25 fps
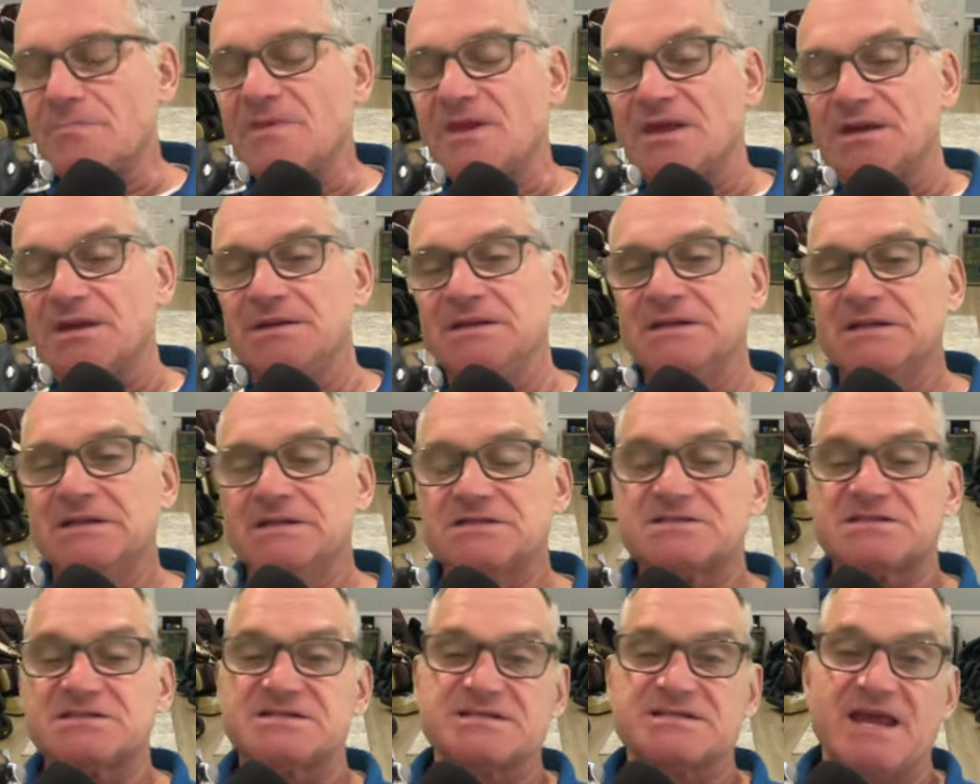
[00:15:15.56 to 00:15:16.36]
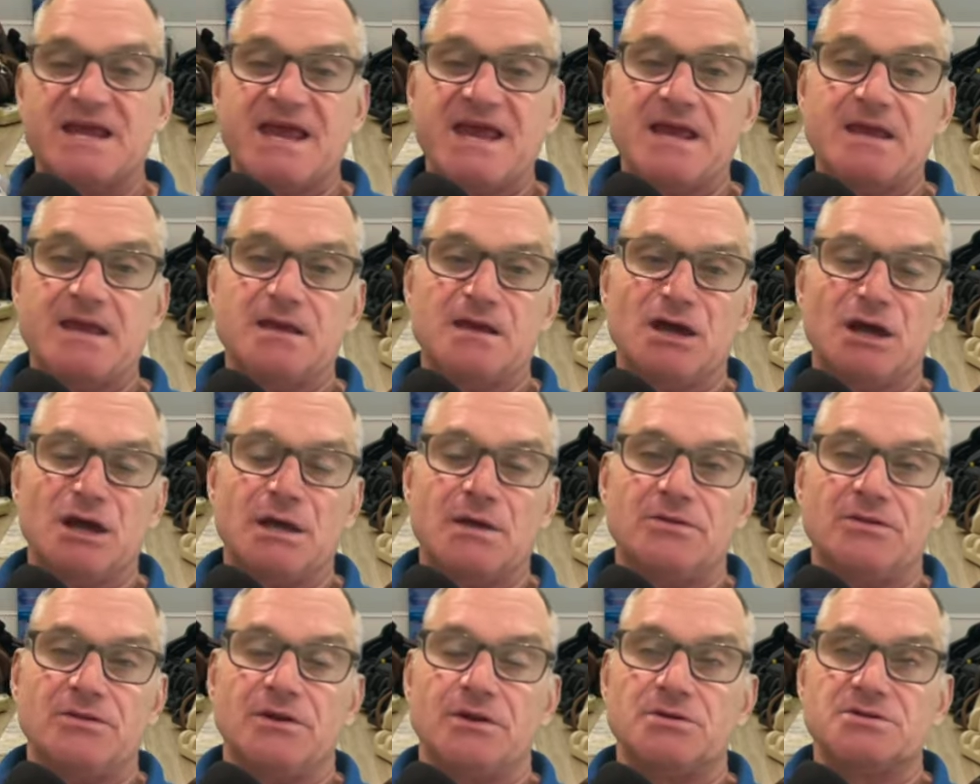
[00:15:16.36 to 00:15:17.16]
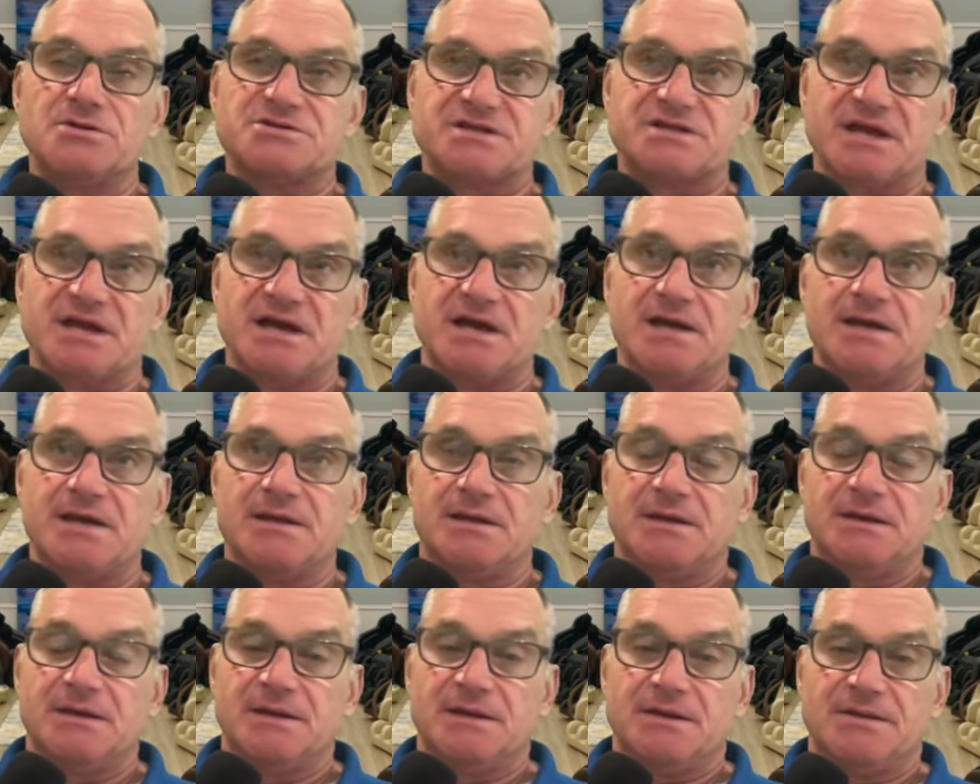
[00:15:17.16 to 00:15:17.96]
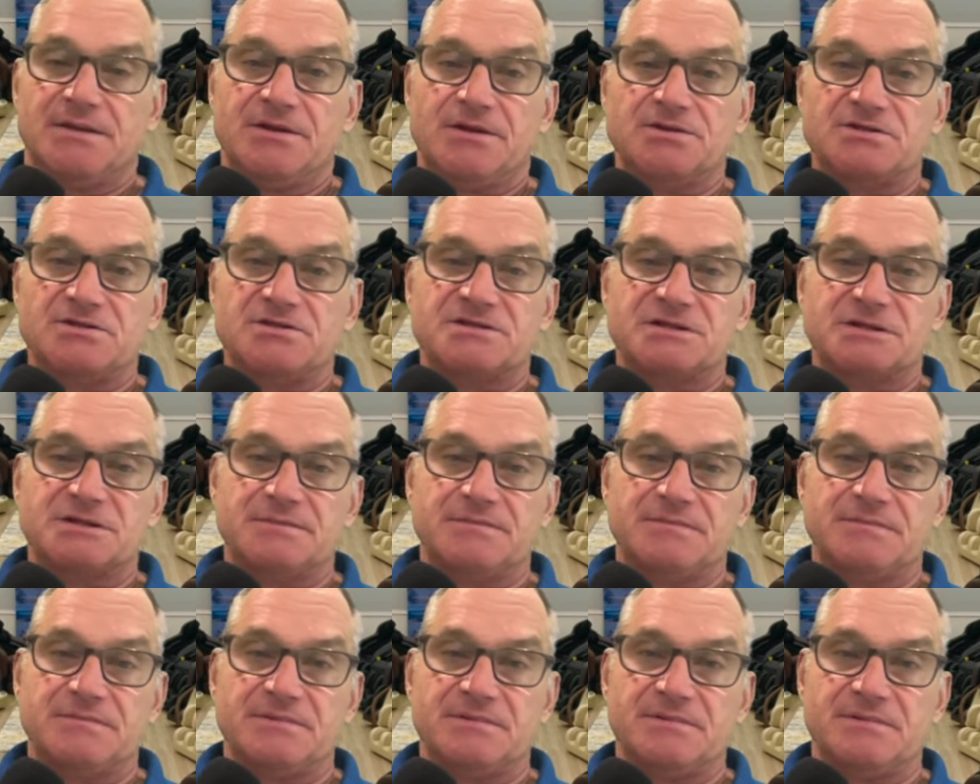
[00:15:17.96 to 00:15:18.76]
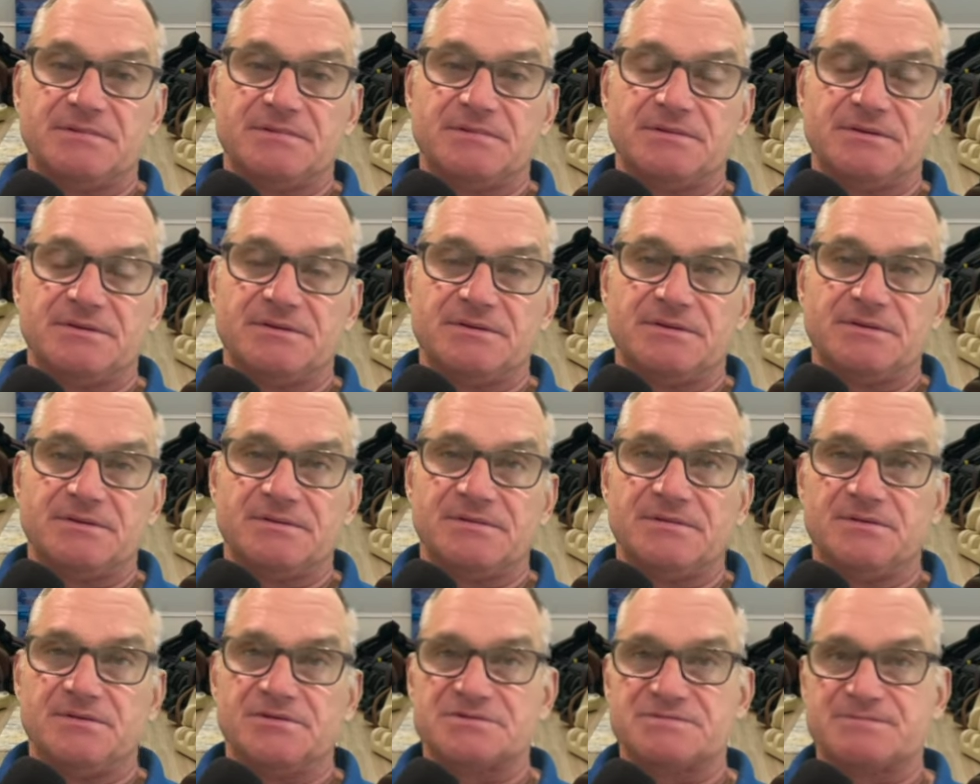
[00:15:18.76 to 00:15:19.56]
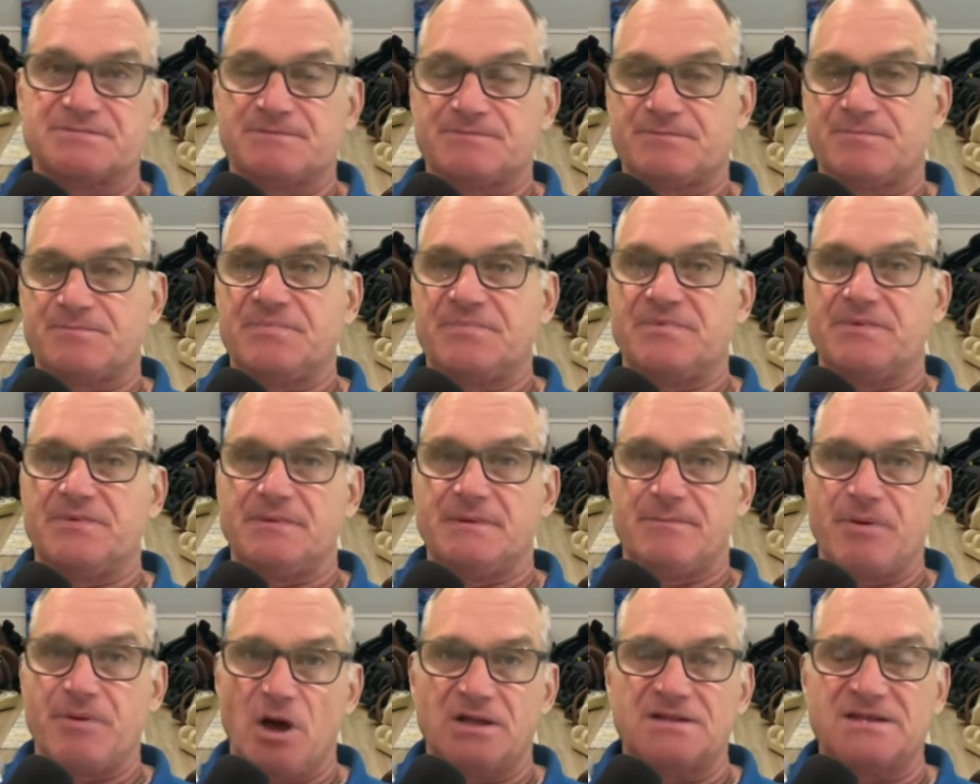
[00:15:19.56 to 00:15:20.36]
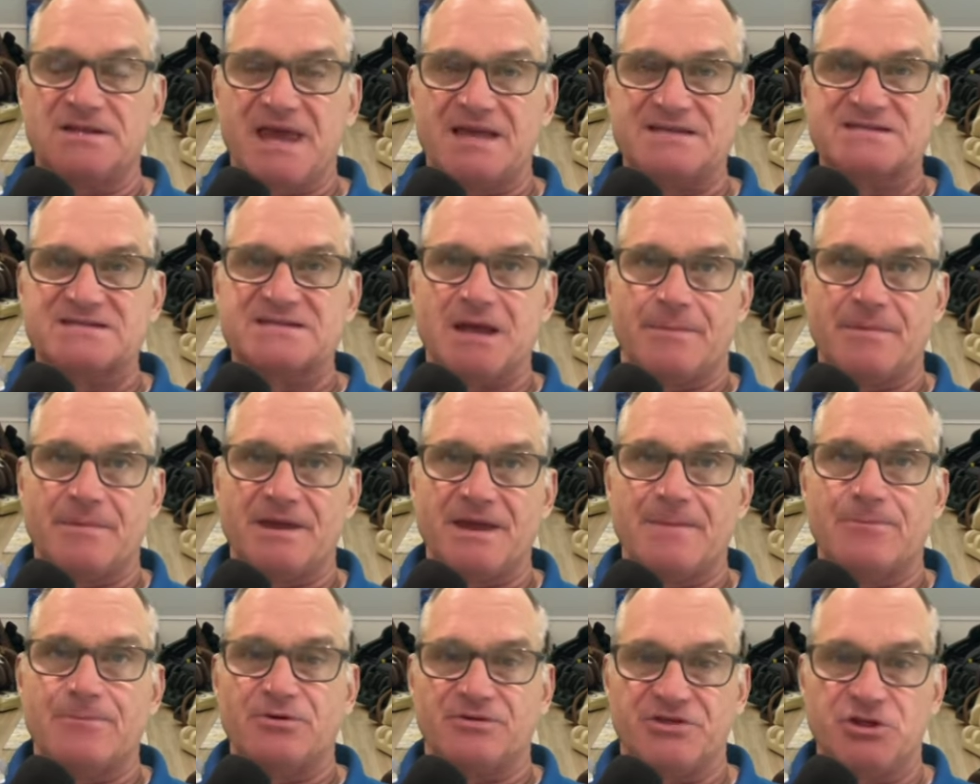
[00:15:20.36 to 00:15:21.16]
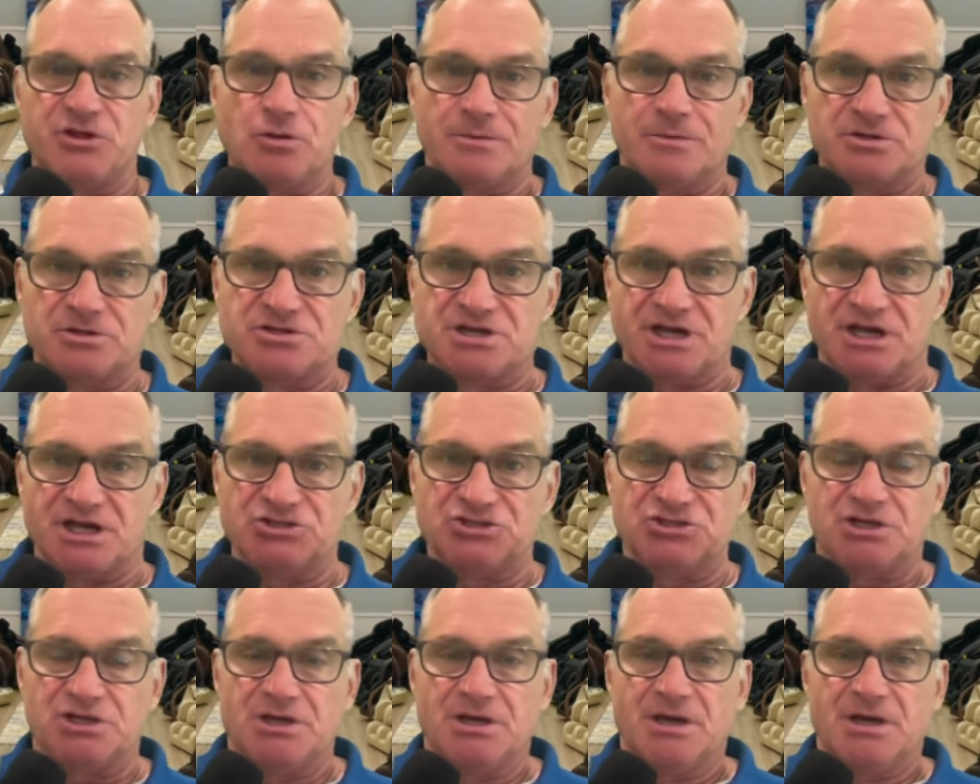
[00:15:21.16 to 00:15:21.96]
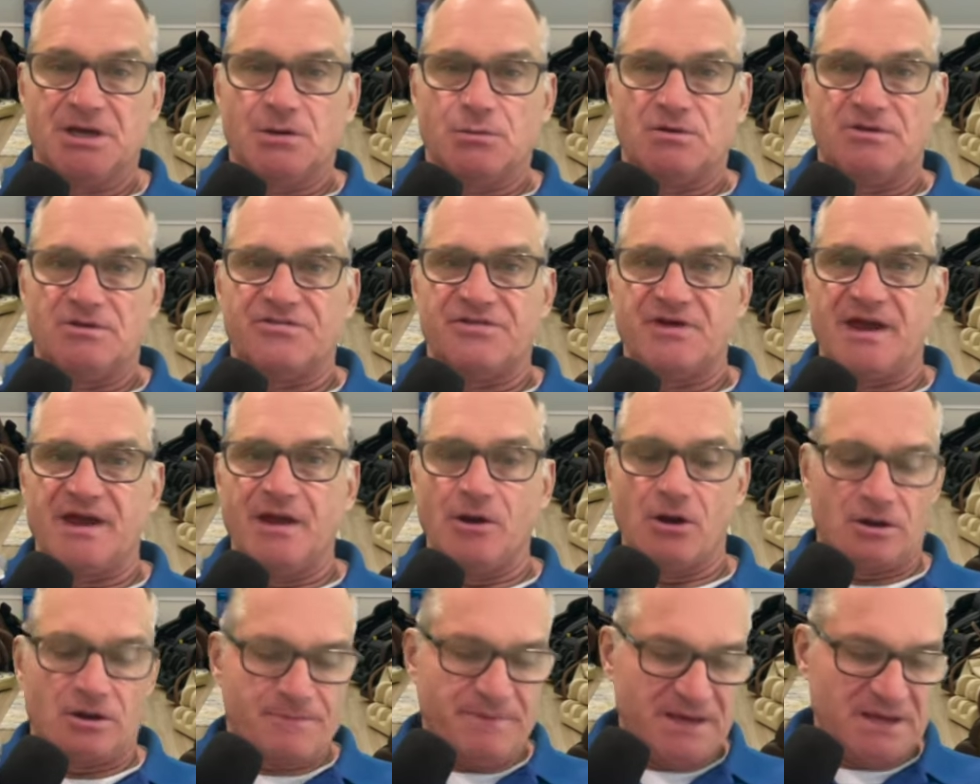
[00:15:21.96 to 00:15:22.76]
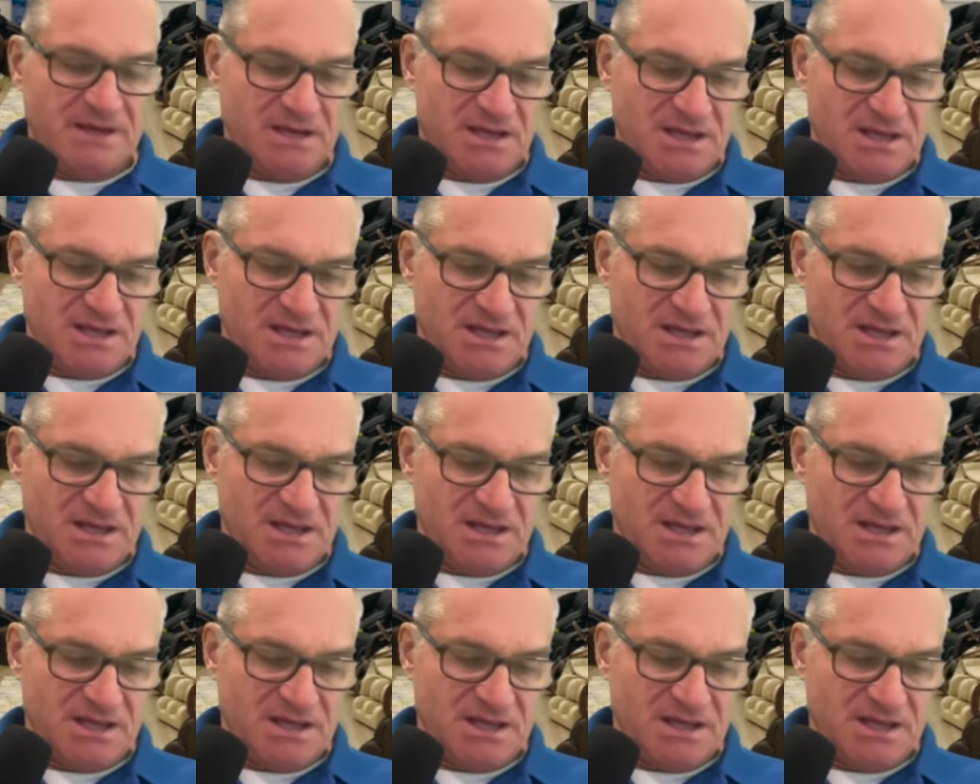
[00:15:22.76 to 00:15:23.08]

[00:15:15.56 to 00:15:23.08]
needless to say uh, there's uh, there's there's a podcast coming up with Human Touch with uh, Eric Beatty.